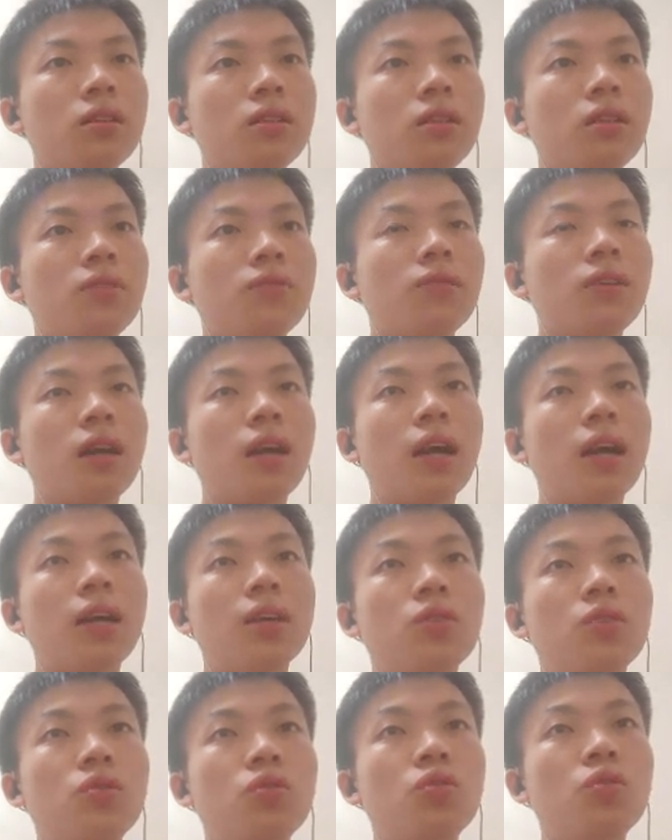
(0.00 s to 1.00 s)
if
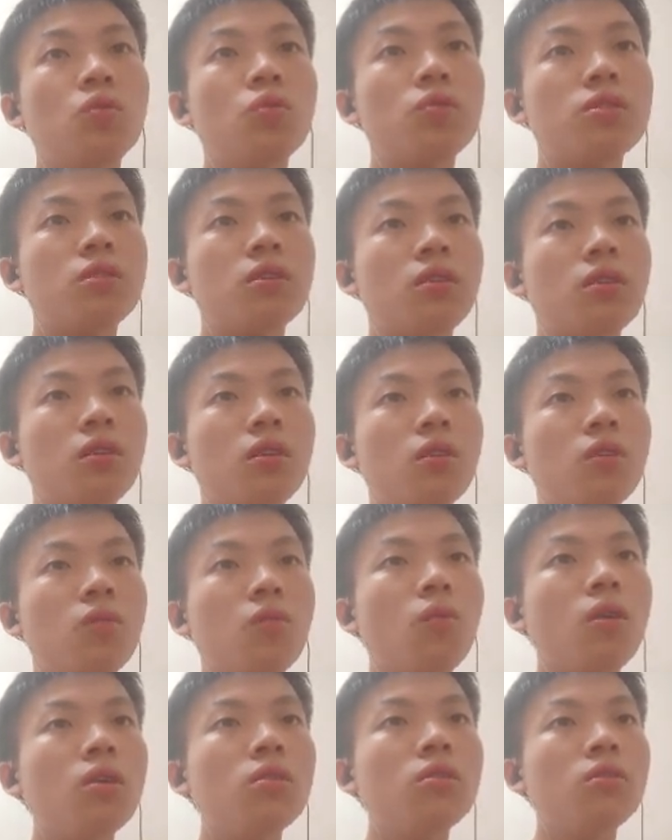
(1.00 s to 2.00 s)
I use
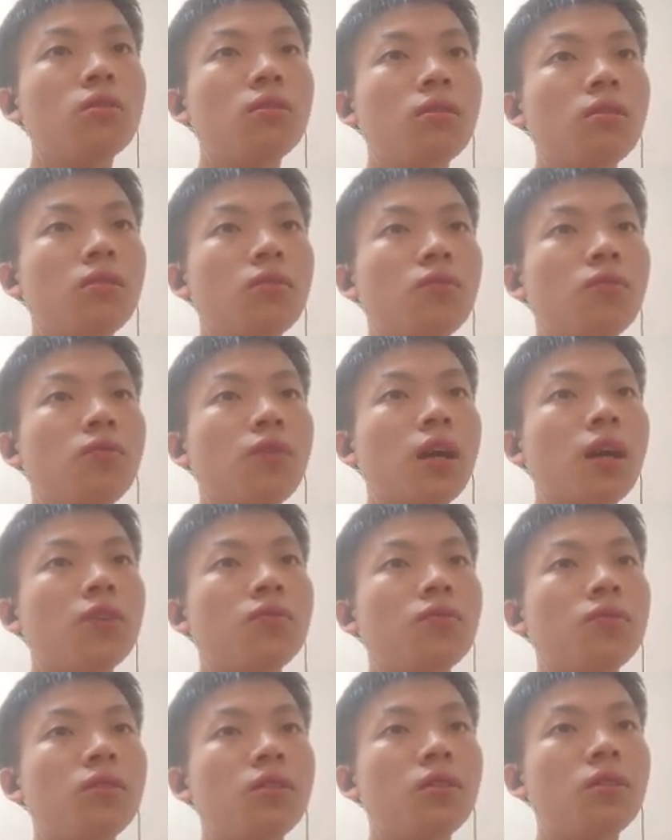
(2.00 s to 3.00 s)
1,
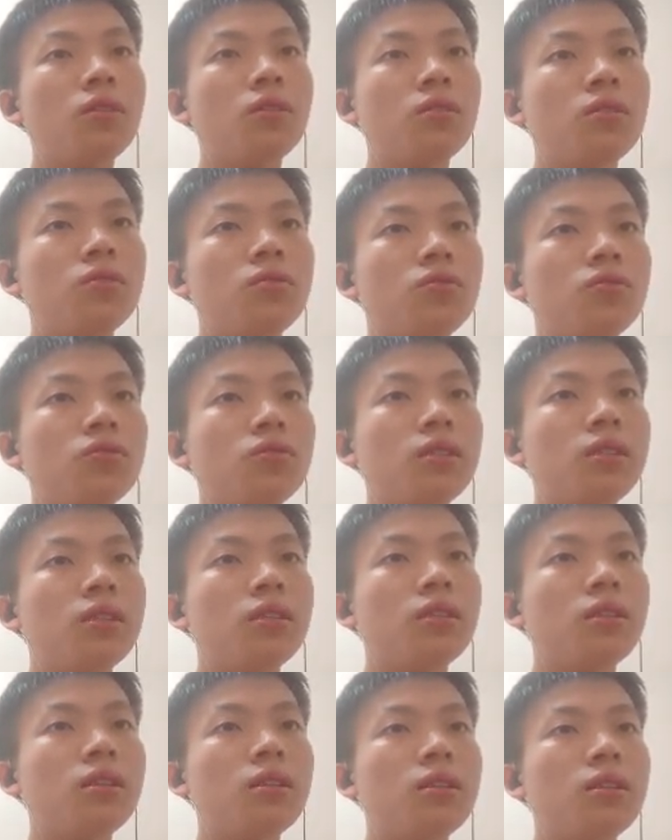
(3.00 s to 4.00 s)
5,
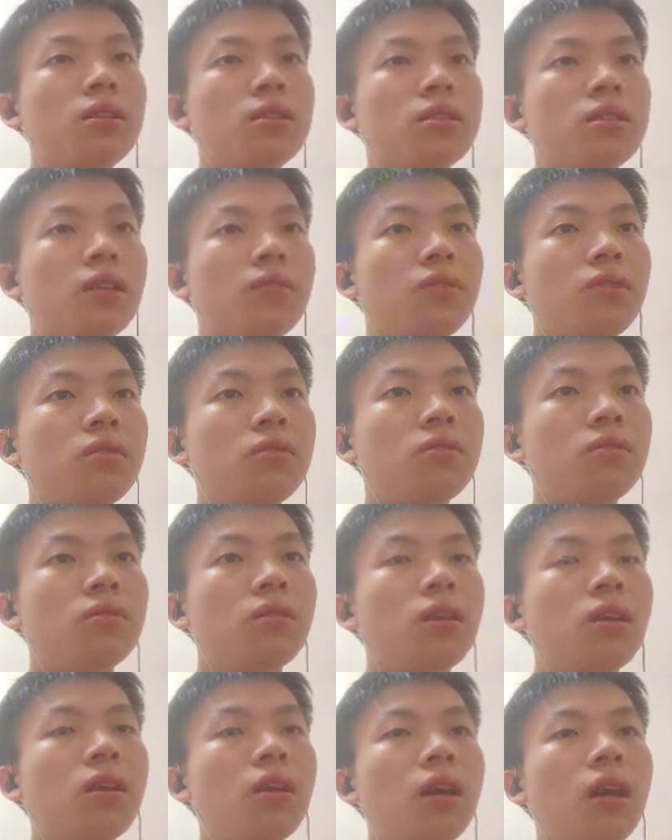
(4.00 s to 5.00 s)
3, 7,
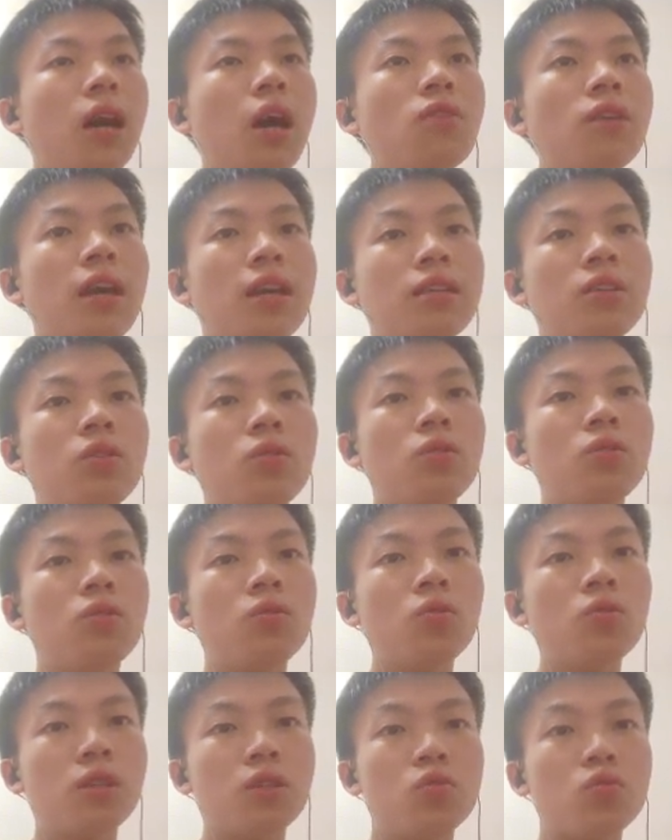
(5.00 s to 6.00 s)
how can you
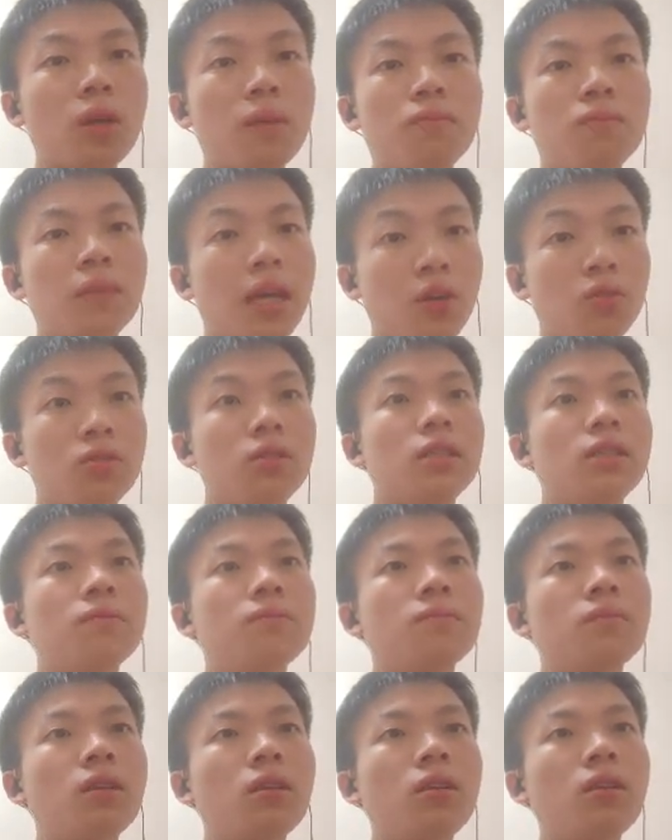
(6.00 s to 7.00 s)
do the sweep diagonally?
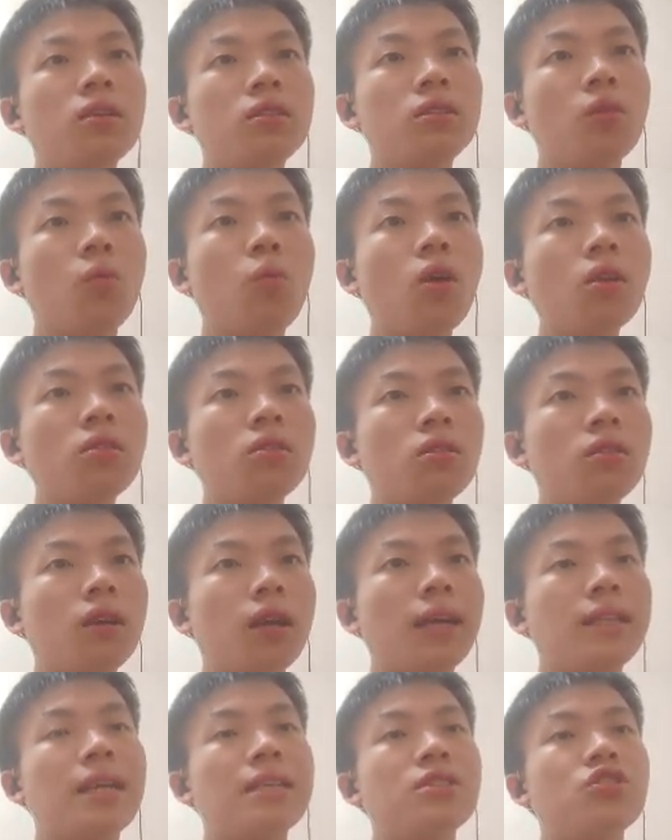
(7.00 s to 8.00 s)
The 1
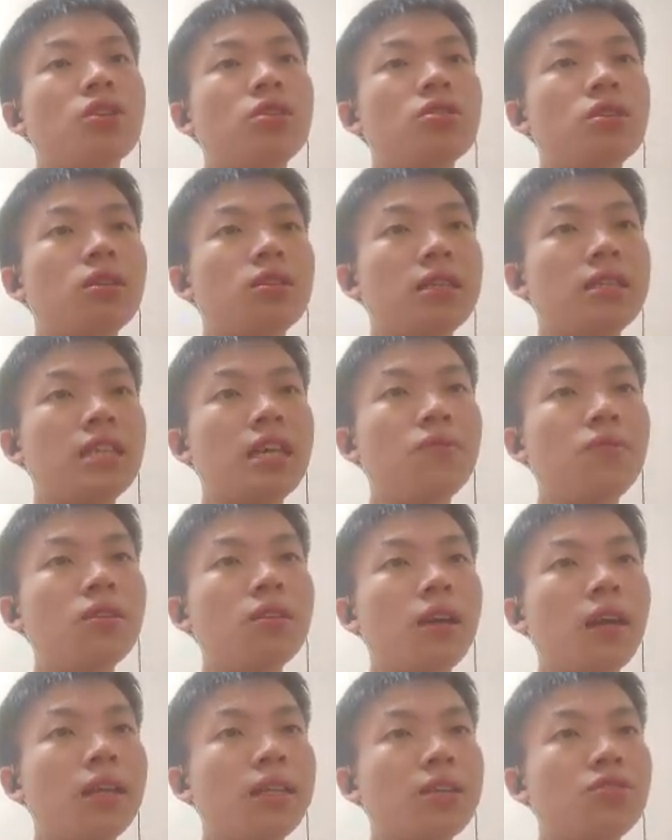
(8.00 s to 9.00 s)
it doesn't change, the 7
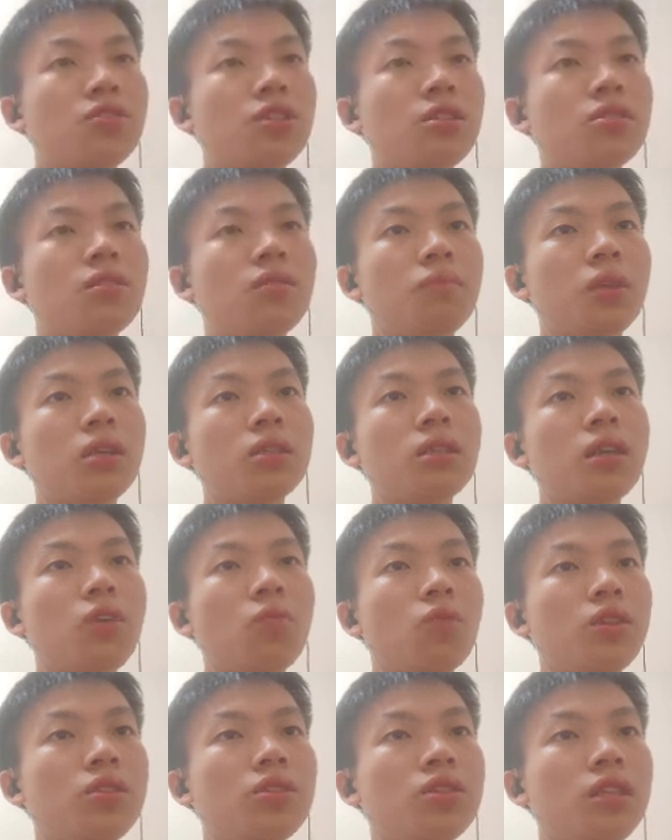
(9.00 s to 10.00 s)
it doesn't change, because
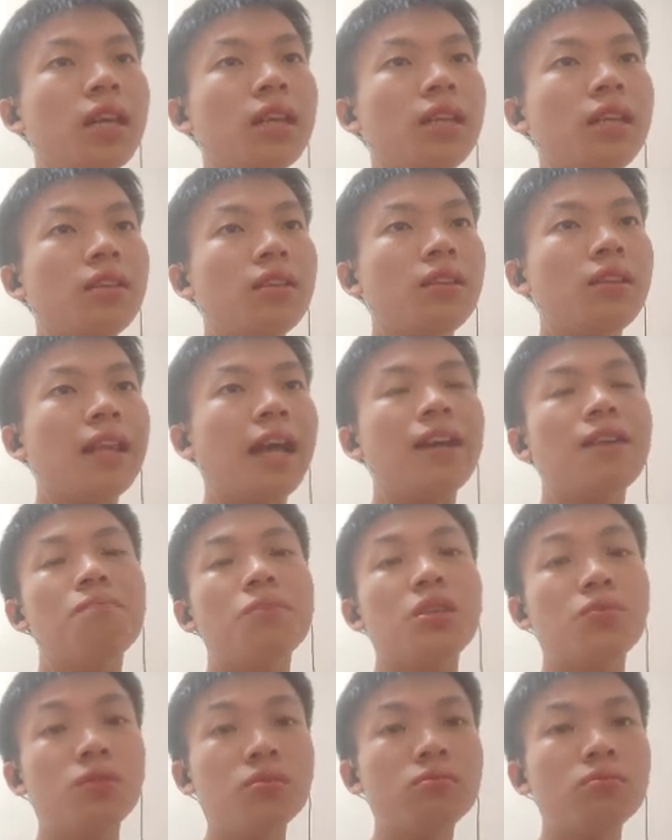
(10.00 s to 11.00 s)
we take it like a
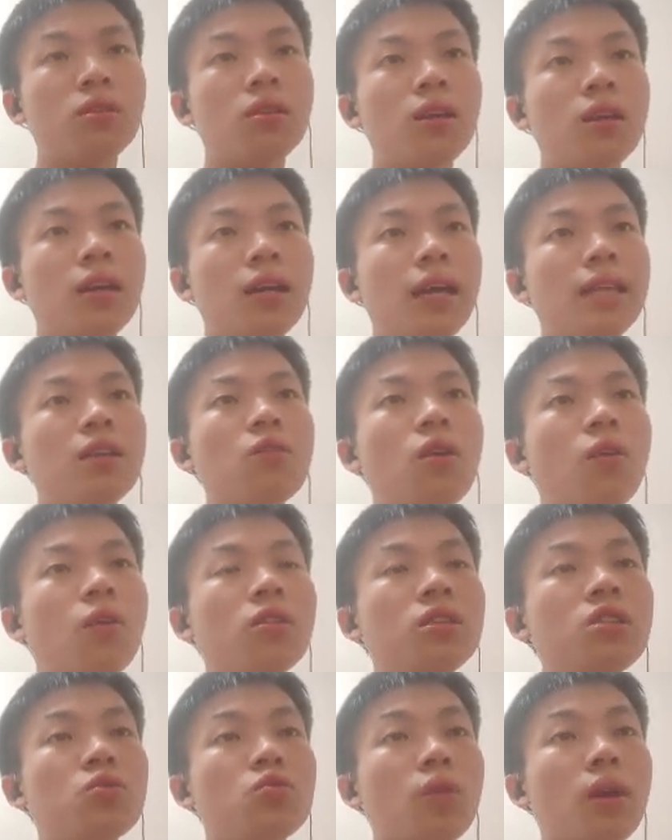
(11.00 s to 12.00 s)
mirror, and then
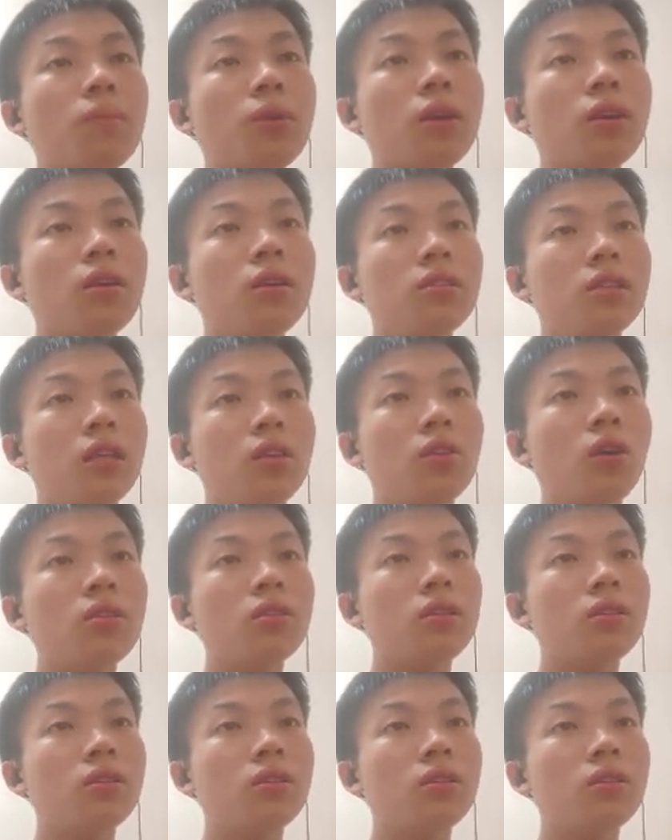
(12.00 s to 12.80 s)
only sweep the